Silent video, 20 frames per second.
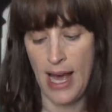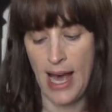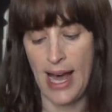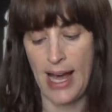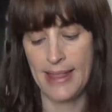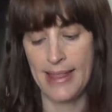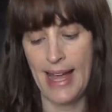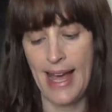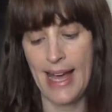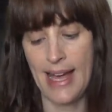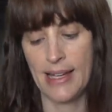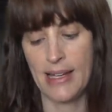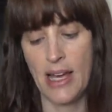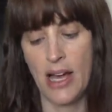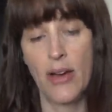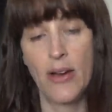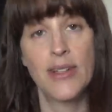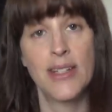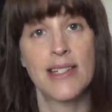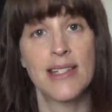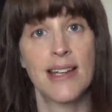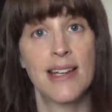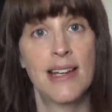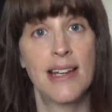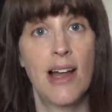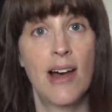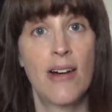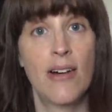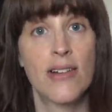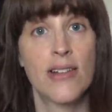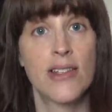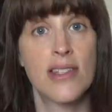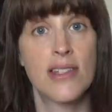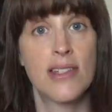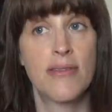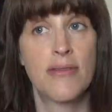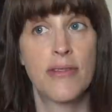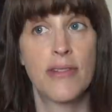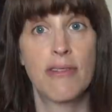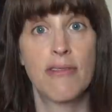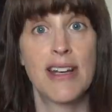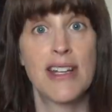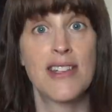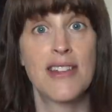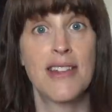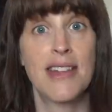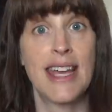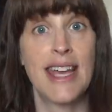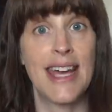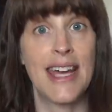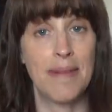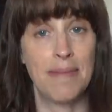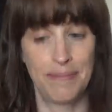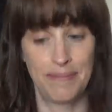And that code is going to last for the rest of the year.